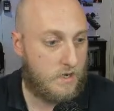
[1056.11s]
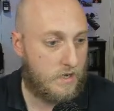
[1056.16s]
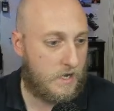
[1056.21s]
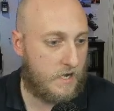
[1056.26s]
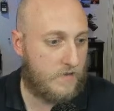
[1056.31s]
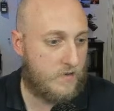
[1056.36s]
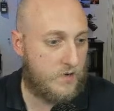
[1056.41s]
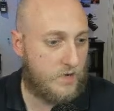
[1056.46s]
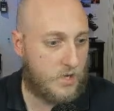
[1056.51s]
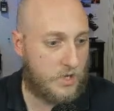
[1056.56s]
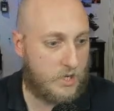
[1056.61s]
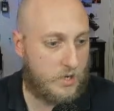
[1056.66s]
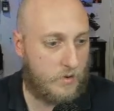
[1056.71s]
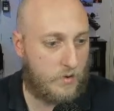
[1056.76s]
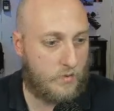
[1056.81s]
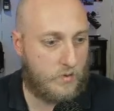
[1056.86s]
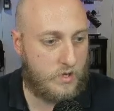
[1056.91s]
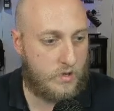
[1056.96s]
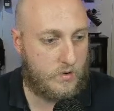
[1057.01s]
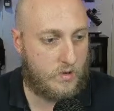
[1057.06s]
And there's
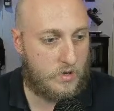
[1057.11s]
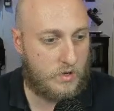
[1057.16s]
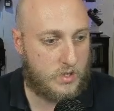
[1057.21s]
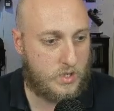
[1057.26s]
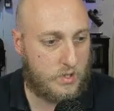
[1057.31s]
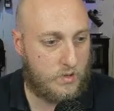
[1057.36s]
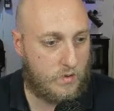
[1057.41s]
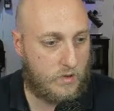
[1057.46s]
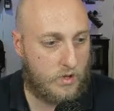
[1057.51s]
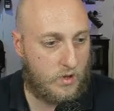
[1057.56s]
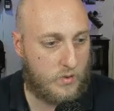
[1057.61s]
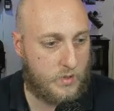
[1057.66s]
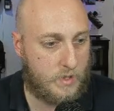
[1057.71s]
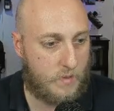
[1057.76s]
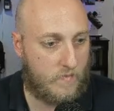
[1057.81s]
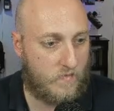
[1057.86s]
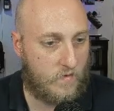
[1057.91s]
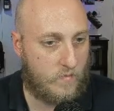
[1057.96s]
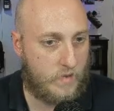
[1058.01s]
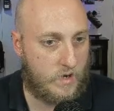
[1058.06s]
also, you can also close
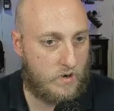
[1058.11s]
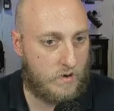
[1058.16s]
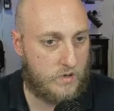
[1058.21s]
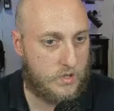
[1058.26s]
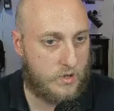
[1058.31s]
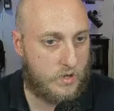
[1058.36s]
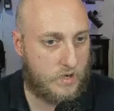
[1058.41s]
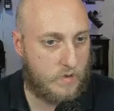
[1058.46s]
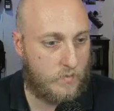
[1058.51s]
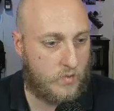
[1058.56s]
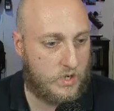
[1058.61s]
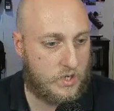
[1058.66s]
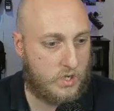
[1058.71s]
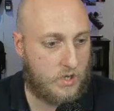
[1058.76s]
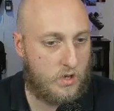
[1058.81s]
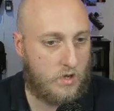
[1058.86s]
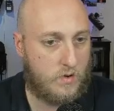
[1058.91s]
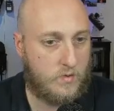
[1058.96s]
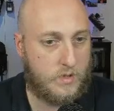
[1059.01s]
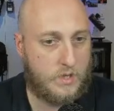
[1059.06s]
them from here, so I can press
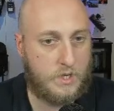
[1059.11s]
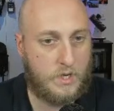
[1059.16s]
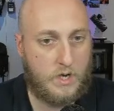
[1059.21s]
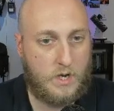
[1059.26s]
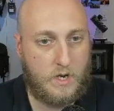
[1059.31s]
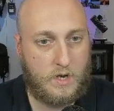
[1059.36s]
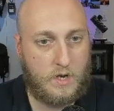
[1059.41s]
close.